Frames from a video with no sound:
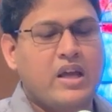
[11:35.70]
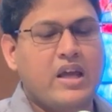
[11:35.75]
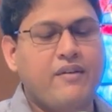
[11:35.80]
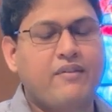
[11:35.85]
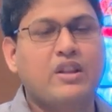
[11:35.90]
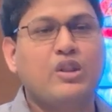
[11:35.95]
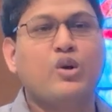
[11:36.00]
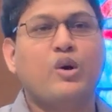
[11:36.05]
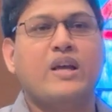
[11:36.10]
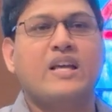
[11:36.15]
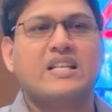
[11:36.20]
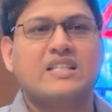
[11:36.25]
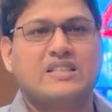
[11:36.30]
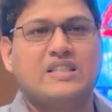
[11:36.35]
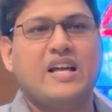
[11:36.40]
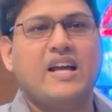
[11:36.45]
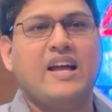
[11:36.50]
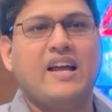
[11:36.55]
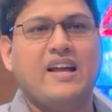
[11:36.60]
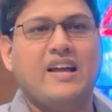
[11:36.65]
Even though he is
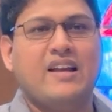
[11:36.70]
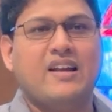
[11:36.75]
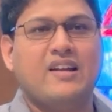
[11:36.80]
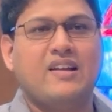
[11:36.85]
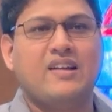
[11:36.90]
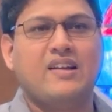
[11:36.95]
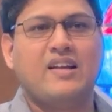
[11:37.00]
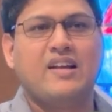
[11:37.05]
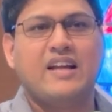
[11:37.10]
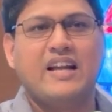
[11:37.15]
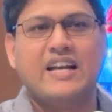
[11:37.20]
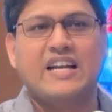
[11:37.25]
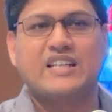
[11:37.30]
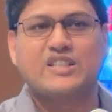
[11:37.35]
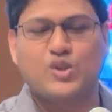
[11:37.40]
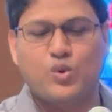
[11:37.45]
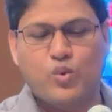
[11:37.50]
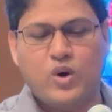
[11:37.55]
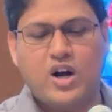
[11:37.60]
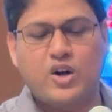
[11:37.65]
there, he
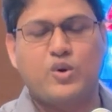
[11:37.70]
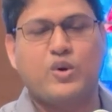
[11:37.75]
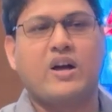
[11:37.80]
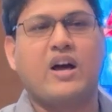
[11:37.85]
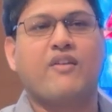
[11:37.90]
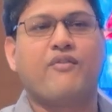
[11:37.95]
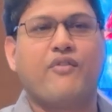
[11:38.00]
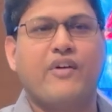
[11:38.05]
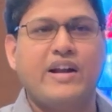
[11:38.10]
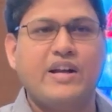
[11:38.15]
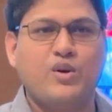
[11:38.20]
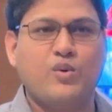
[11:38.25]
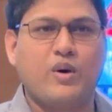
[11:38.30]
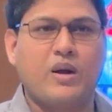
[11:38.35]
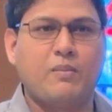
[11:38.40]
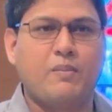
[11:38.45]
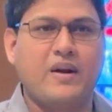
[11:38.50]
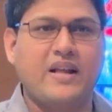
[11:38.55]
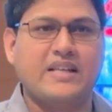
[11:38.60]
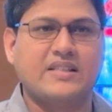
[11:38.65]
doesn't want to confine to
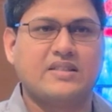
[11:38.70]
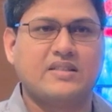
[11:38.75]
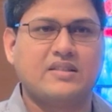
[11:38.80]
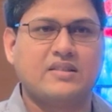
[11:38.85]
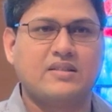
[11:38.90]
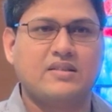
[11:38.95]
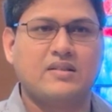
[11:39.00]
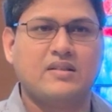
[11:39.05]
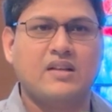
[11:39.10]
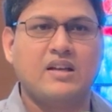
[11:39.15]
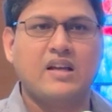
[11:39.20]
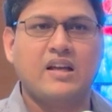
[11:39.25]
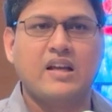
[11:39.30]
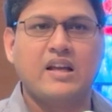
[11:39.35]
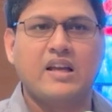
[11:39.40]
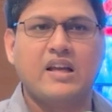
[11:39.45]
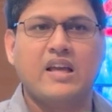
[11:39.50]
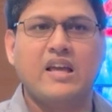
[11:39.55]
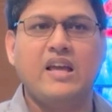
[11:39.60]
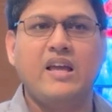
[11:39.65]
one place.
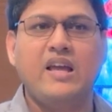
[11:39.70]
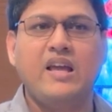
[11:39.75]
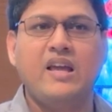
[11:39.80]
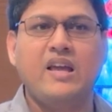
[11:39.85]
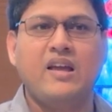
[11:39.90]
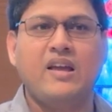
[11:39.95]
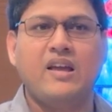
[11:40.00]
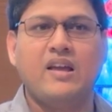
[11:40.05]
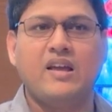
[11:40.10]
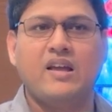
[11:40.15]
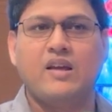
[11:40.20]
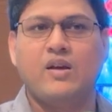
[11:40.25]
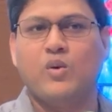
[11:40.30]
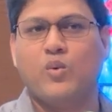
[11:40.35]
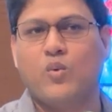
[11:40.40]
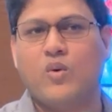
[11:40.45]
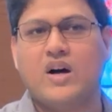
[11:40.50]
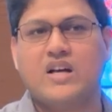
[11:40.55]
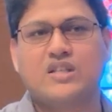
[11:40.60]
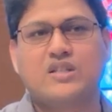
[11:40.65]
He
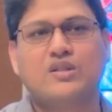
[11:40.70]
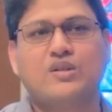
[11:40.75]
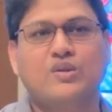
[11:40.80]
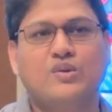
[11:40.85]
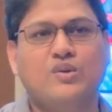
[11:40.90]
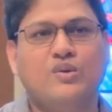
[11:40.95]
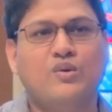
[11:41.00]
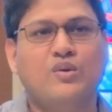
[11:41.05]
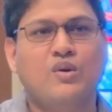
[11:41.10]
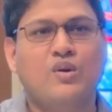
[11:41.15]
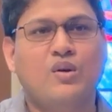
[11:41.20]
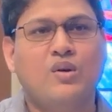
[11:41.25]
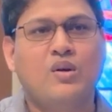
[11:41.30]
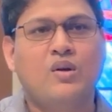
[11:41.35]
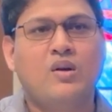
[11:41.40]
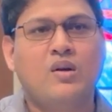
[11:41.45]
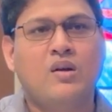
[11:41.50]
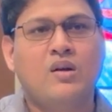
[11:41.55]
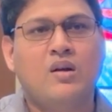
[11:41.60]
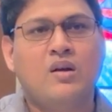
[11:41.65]
wants to
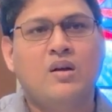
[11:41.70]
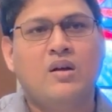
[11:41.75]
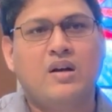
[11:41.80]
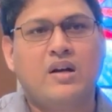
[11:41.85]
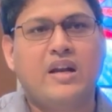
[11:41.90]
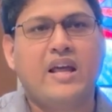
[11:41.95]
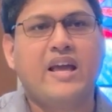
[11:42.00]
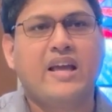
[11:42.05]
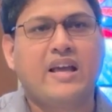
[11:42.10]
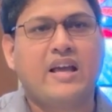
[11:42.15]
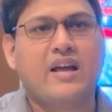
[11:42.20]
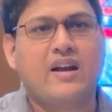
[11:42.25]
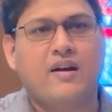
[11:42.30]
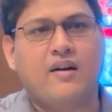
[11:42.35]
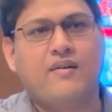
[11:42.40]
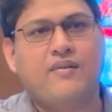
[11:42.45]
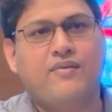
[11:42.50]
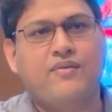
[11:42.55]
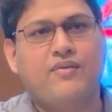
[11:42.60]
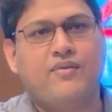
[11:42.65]
take care
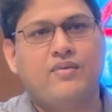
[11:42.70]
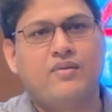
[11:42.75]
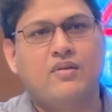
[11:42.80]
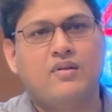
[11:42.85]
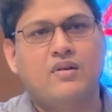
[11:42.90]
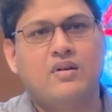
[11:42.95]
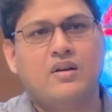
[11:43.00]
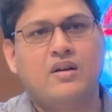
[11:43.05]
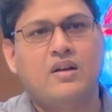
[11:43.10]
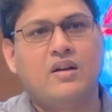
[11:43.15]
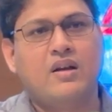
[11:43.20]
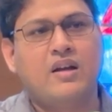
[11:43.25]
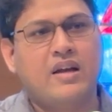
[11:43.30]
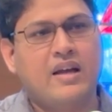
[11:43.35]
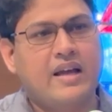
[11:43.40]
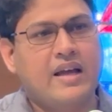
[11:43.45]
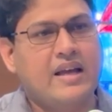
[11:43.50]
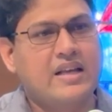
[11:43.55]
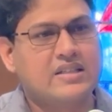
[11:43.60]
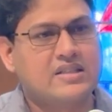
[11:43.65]
of
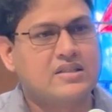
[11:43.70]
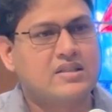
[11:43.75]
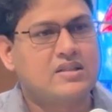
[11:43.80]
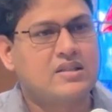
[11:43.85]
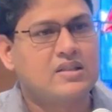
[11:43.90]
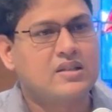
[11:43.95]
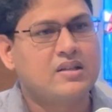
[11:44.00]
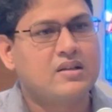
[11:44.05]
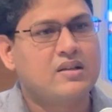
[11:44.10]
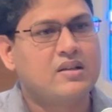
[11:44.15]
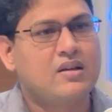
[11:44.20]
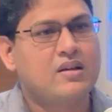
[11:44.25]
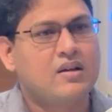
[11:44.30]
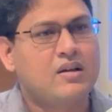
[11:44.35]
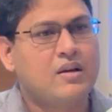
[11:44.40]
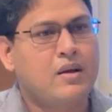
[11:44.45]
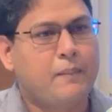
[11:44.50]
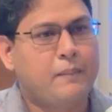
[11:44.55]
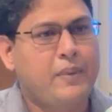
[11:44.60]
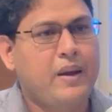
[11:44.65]
his
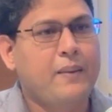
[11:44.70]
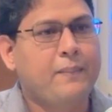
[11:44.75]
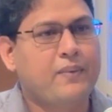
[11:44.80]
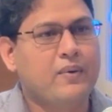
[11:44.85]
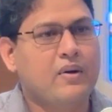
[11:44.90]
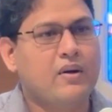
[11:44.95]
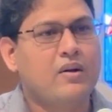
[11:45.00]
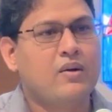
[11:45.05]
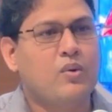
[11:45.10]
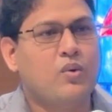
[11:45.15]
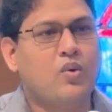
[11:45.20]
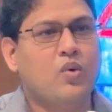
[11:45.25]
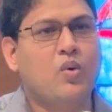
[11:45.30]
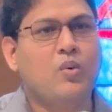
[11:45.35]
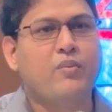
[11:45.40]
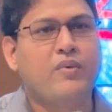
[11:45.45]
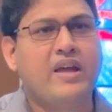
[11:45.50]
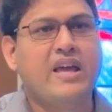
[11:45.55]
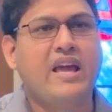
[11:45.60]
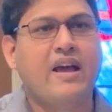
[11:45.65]
people
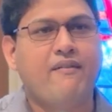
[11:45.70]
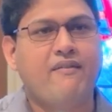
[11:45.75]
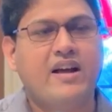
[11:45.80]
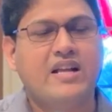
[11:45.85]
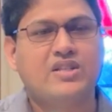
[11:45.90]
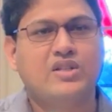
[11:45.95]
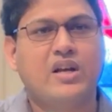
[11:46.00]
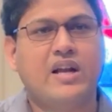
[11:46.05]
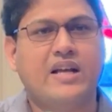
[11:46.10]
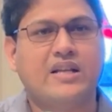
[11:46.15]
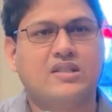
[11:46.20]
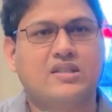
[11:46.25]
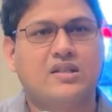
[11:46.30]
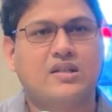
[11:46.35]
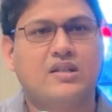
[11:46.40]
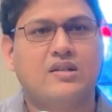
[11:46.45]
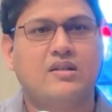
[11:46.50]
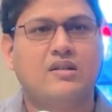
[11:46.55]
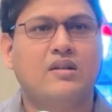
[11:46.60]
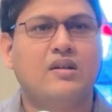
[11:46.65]
whom he evangelized.
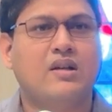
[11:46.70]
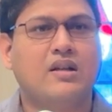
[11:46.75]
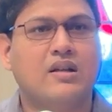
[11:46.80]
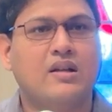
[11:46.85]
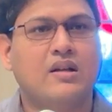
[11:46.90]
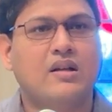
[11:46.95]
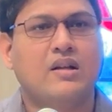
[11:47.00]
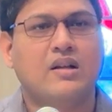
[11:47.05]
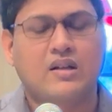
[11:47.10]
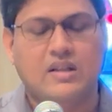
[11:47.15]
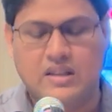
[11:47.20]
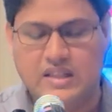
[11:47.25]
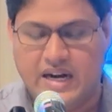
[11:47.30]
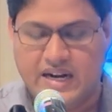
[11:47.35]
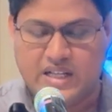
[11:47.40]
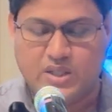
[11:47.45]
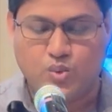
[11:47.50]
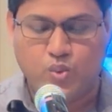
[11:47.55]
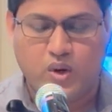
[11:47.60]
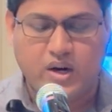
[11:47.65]

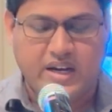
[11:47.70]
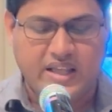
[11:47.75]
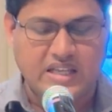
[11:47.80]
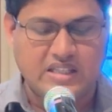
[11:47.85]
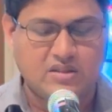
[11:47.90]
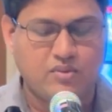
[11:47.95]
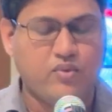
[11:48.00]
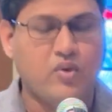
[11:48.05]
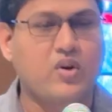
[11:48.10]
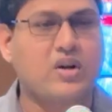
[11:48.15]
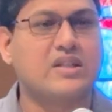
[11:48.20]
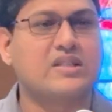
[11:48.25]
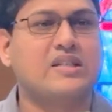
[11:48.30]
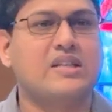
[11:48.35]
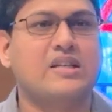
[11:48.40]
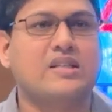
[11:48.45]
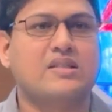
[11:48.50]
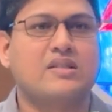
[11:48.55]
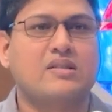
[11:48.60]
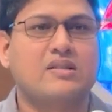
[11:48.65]
That is what his focus
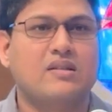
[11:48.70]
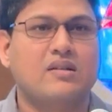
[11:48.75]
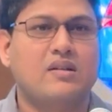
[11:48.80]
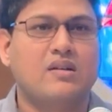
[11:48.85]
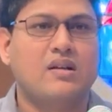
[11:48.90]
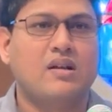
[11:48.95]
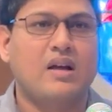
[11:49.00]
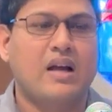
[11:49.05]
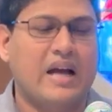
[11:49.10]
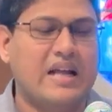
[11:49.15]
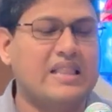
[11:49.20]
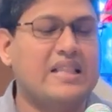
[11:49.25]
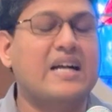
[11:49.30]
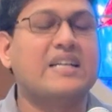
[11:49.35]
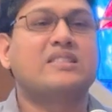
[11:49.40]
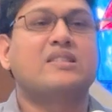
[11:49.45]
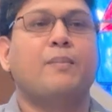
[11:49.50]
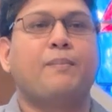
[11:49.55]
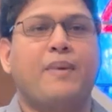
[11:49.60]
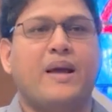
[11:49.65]
is. And
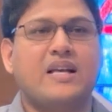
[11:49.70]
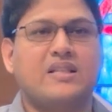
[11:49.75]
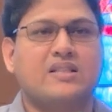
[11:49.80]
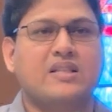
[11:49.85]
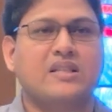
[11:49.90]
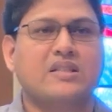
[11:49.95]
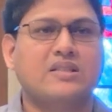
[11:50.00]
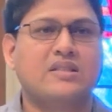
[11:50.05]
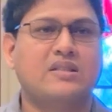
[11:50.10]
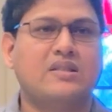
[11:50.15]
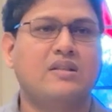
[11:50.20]
that's the basis